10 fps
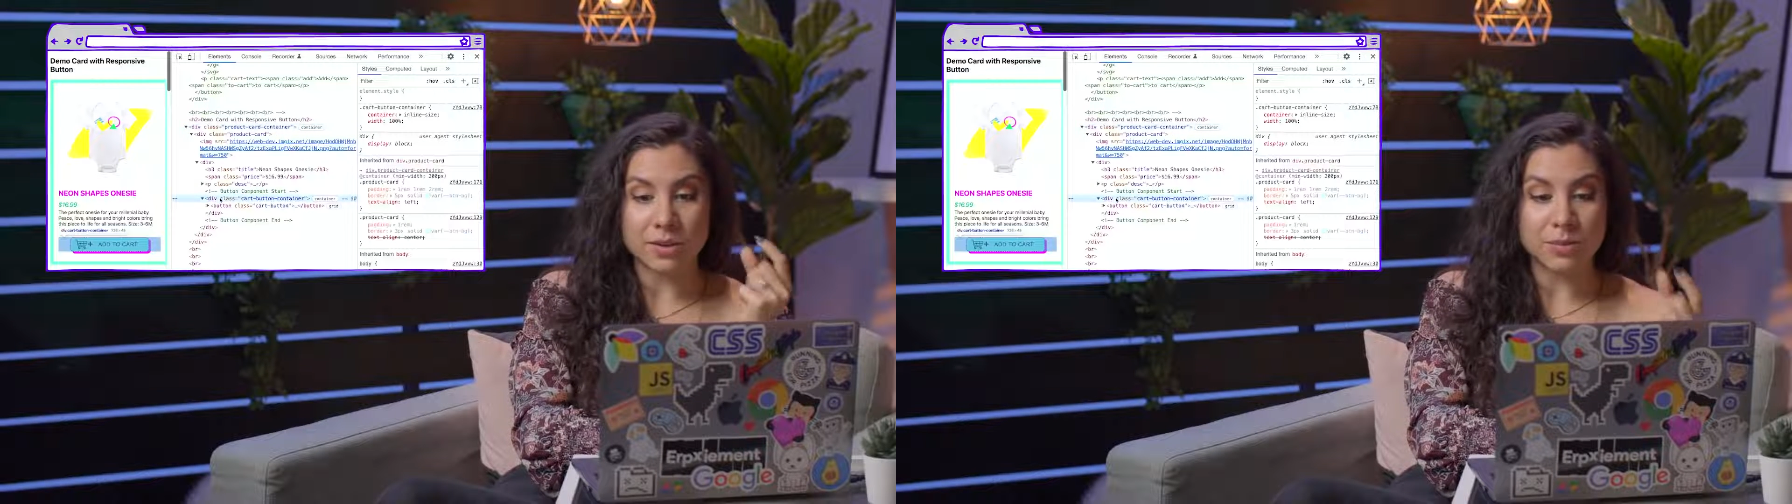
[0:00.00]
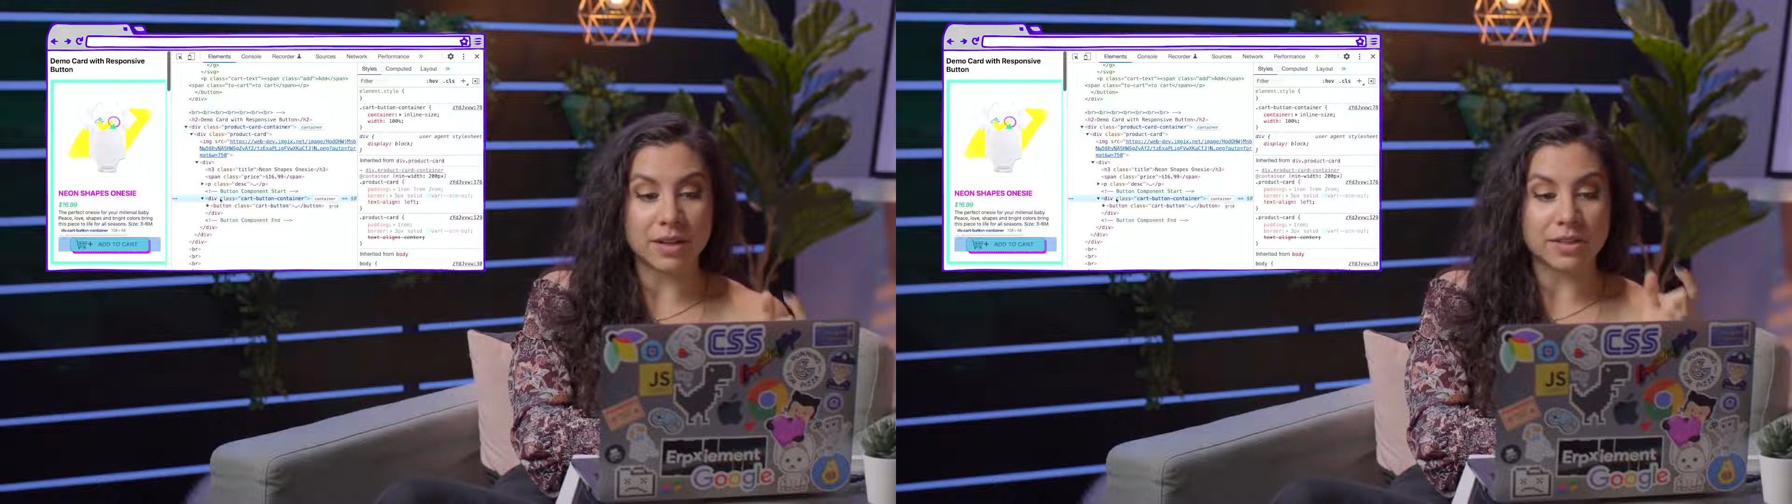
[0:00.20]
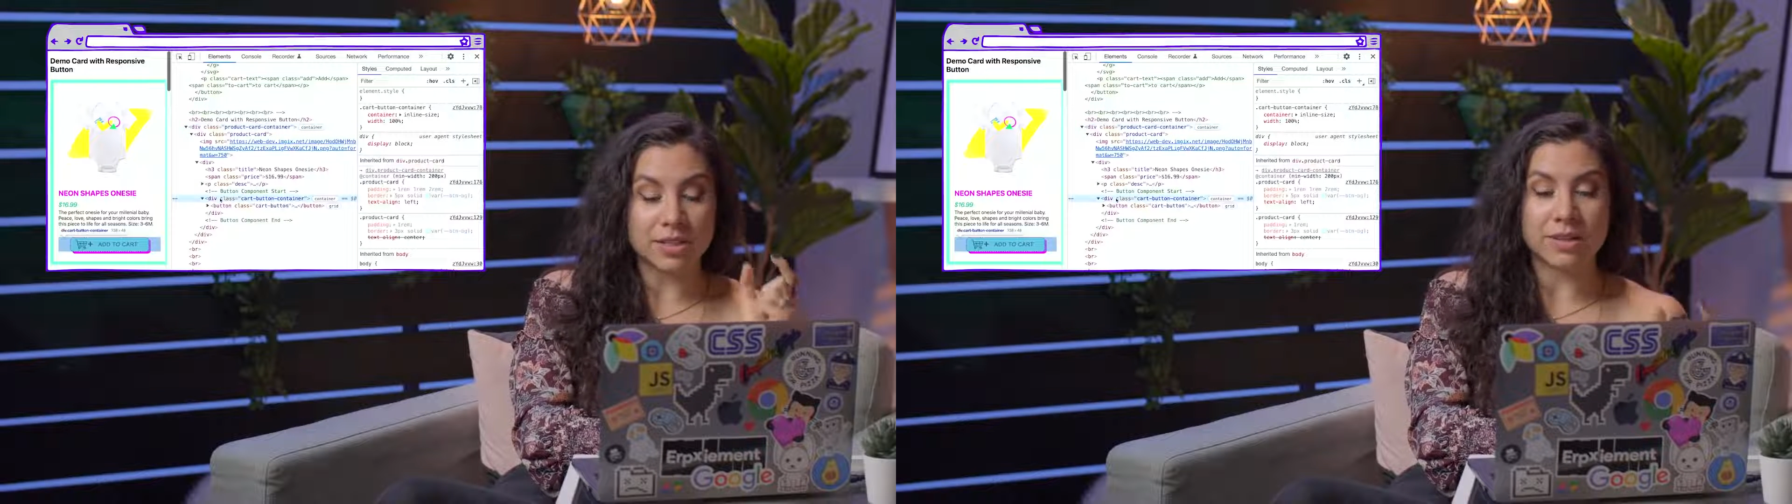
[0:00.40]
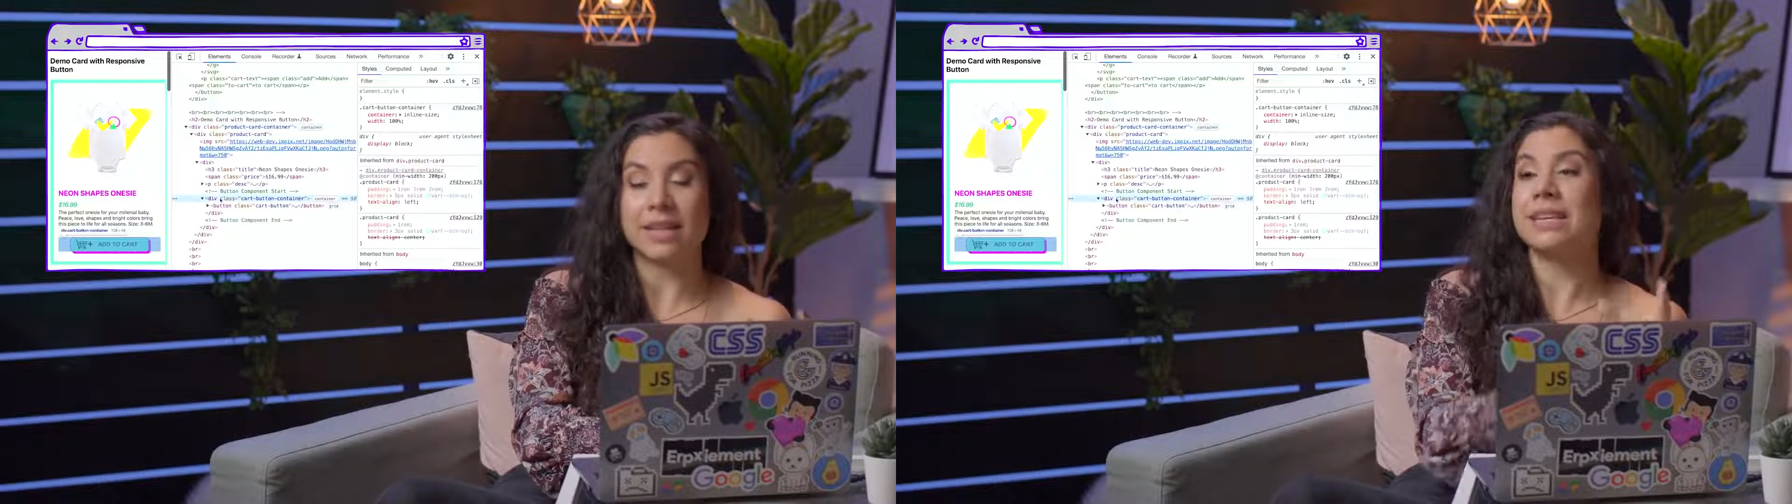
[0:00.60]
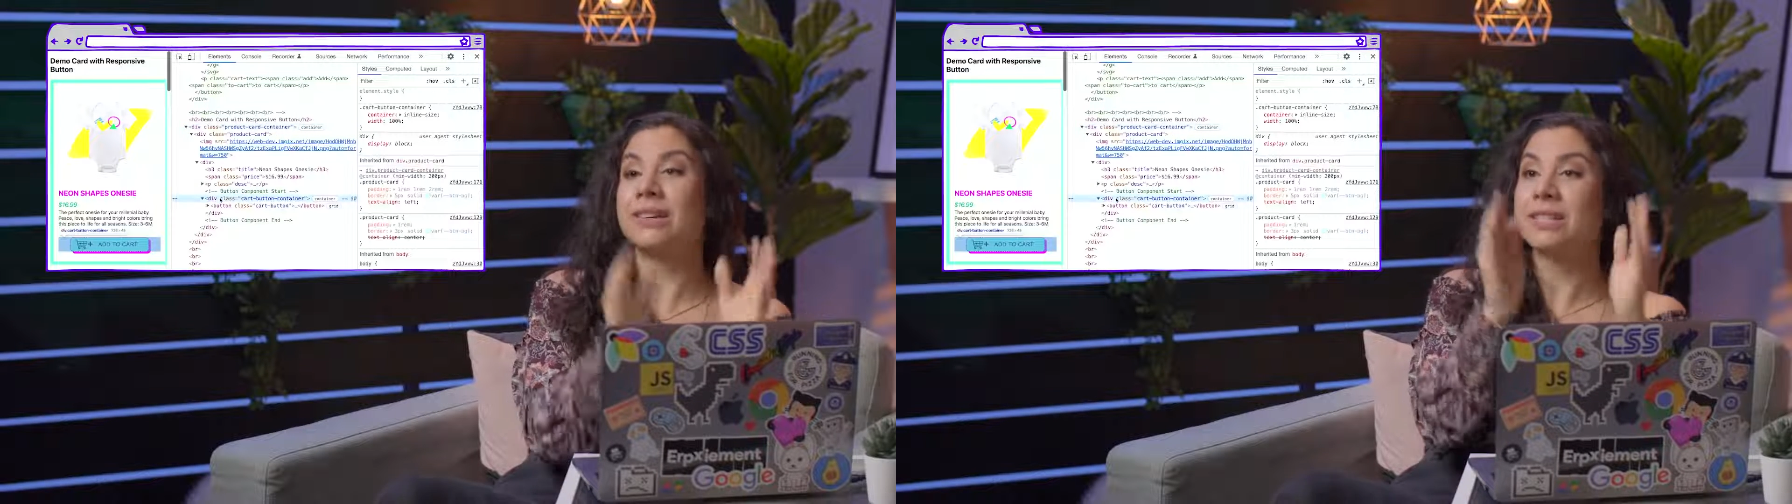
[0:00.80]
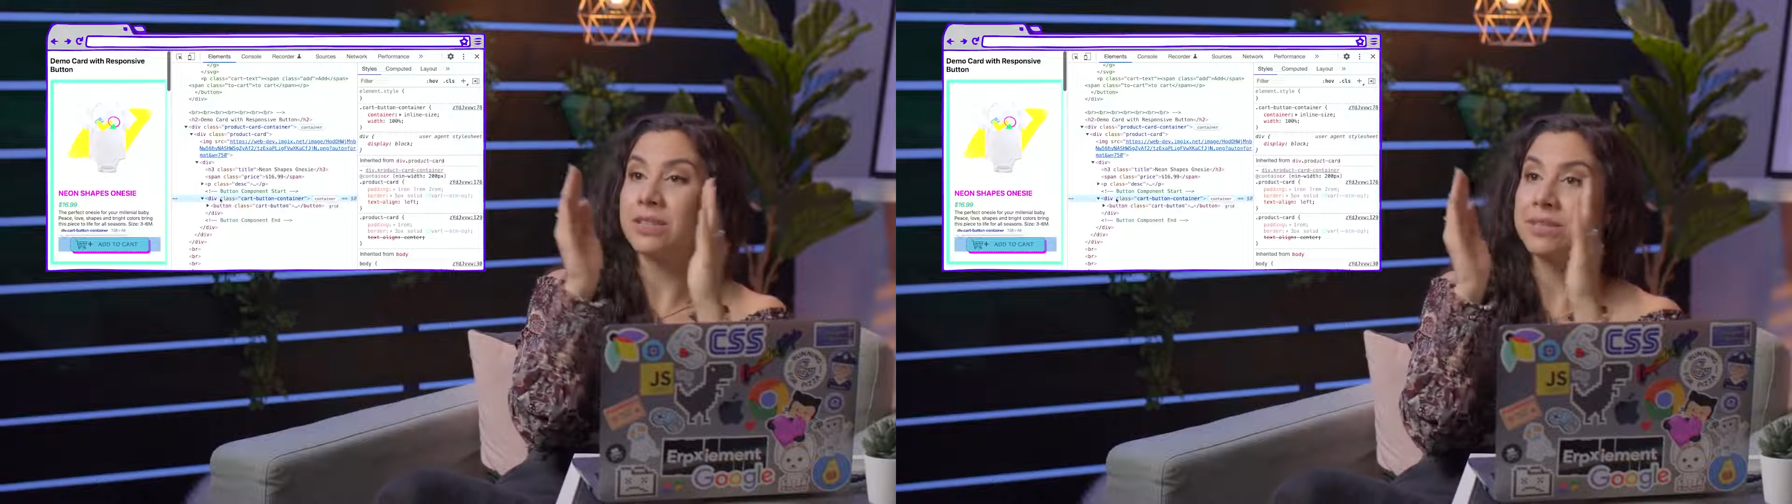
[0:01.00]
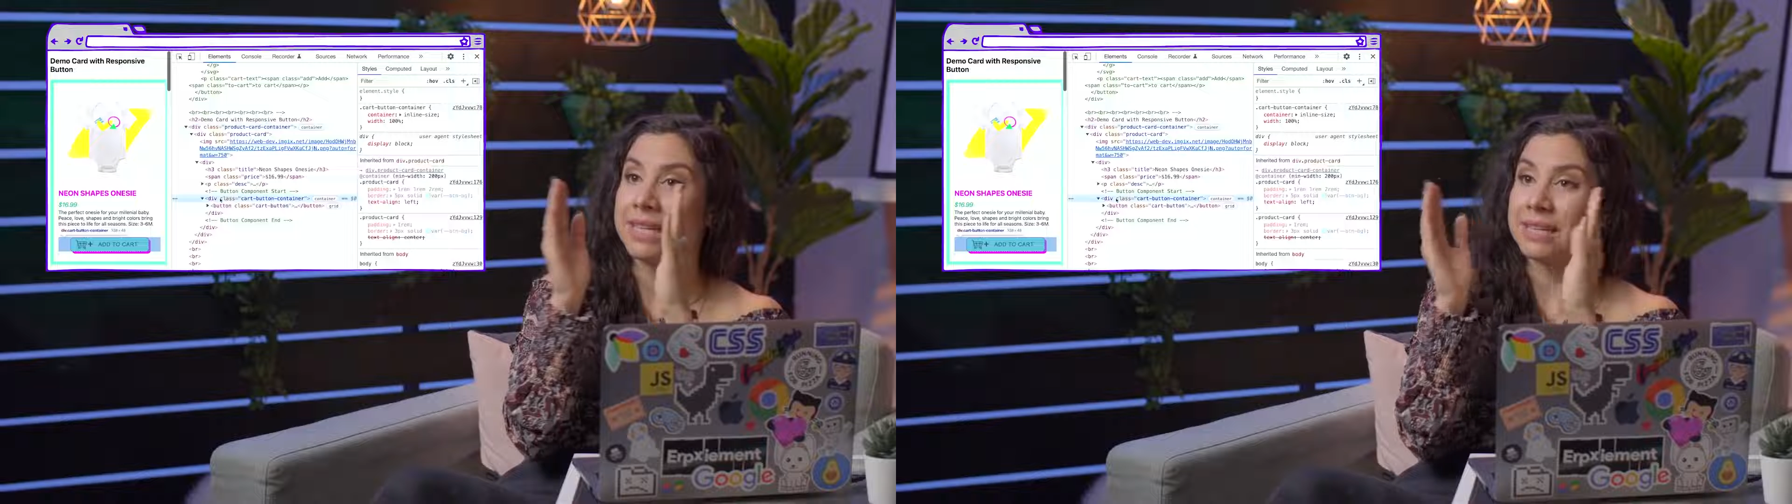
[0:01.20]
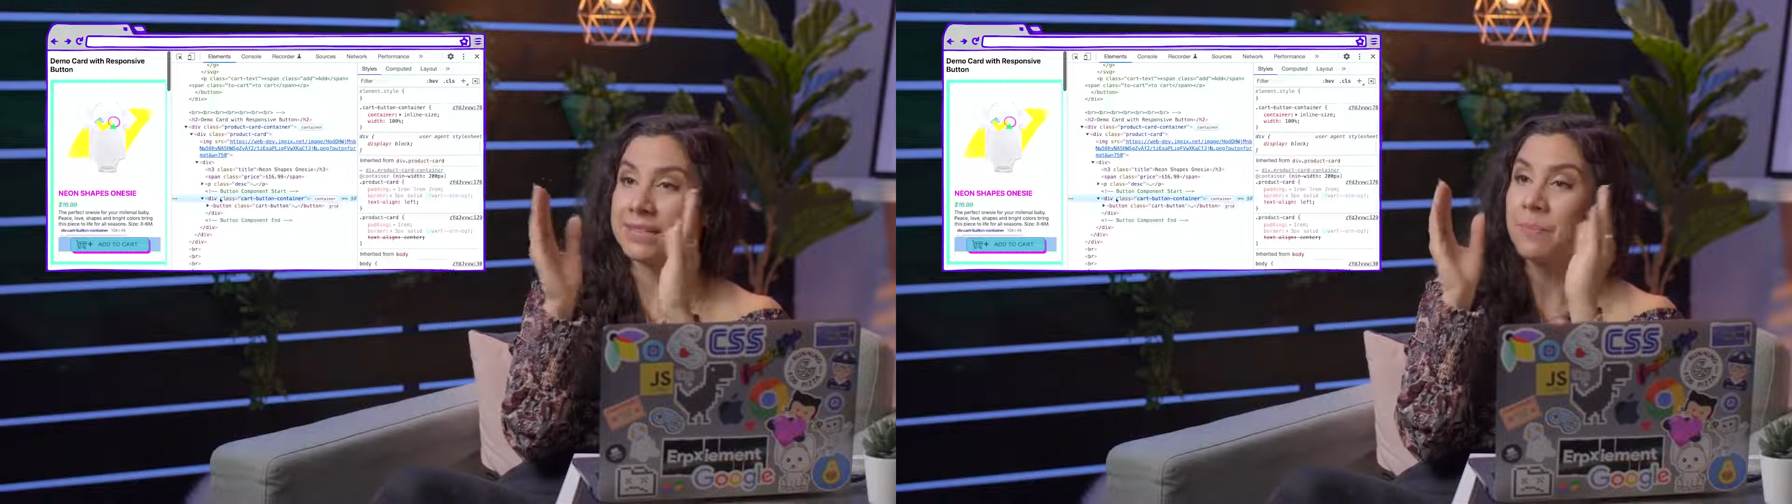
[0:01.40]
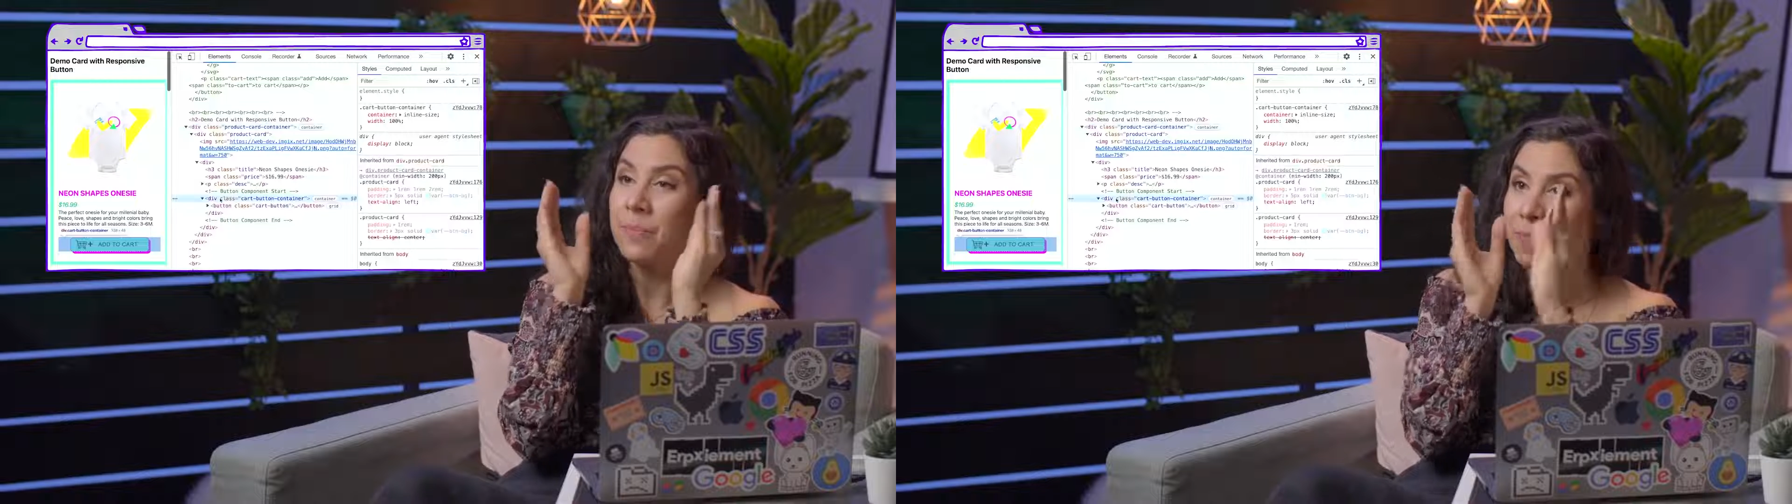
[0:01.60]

as well to do that. Here, so you see it's